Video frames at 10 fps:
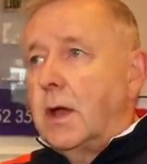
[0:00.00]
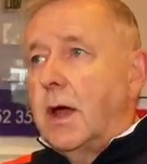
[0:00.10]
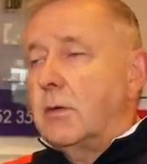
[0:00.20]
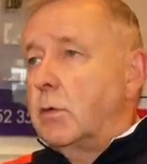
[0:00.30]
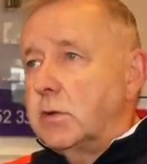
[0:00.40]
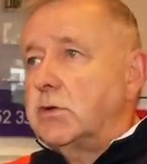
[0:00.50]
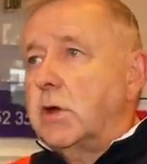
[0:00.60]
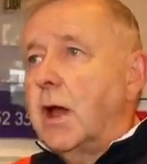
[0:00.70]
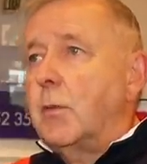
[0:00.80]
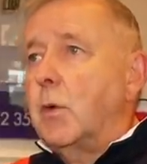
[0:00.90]
Otherwise
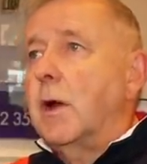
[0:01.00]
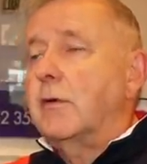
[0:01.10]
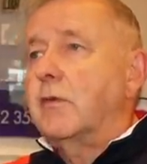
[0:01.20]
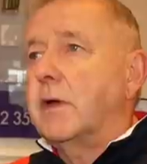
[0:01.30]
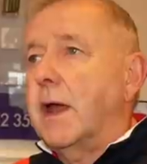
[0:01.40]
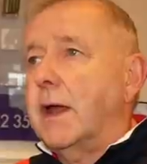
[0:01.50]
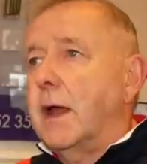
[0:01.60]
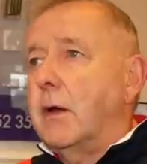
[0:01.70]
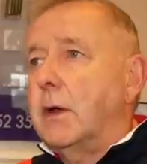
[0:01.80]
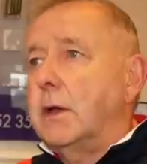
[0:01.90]
you come away from that
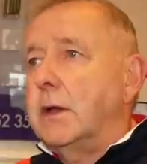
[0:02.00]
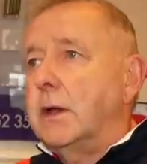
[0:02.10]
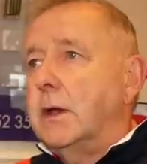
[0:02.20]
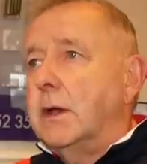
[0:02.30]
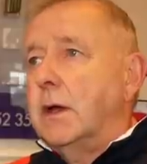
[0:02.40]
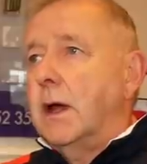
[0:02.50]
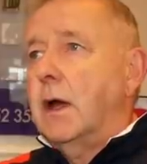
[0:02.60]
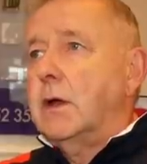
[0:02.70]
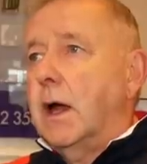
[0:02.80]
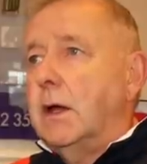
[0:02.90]
going,
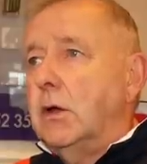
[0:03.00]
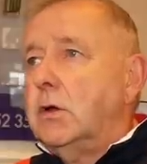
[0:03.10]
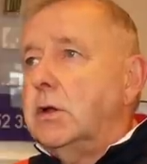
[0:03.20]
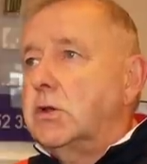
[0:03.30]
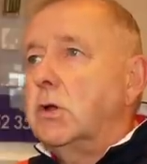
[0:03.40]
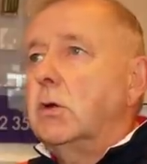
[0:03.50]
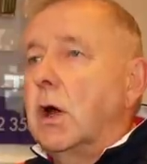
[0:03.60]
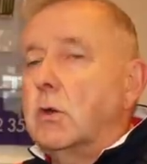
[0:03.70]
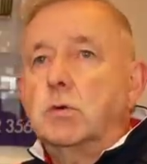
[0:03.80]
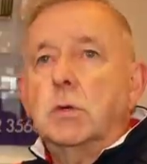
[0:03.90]
okay, look at the two
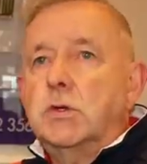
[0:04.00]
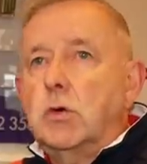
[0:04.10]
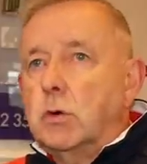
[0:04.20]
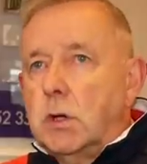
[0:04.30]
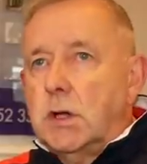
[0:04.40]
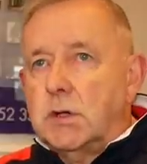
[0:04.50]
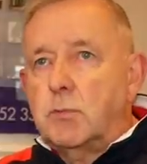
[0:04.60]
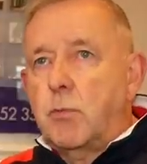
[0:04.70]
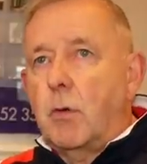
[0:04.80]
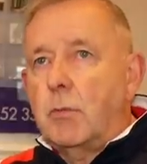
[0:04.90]
goals we scored
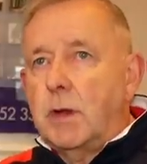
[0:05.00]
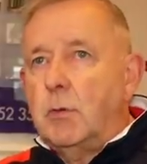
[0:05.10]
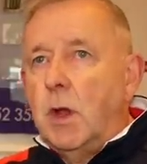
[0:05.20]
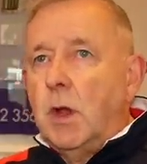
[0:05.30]
against Bromley.